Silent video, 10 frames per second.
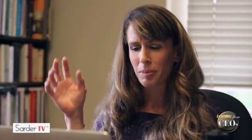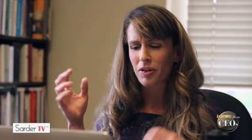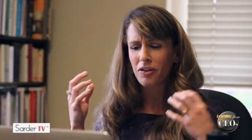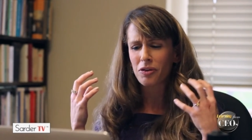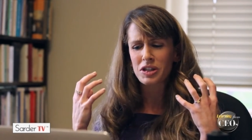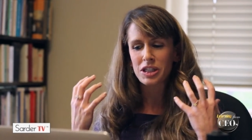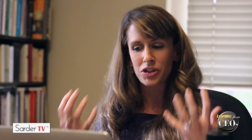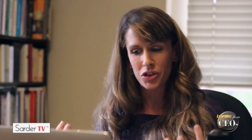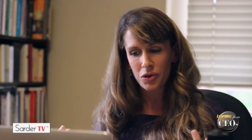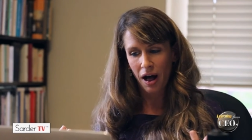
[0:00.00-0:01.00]
but then there's these
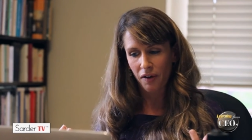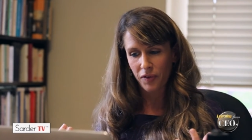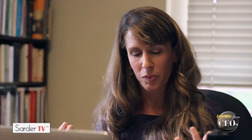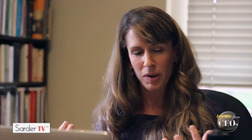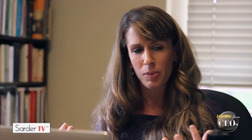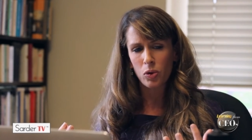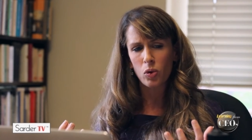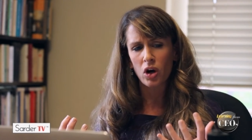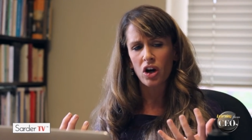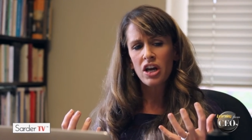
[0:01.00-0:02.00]
new alphas, people
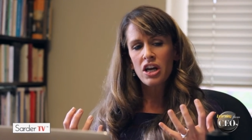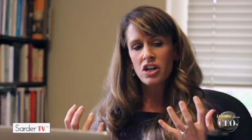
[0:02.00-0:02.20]
who are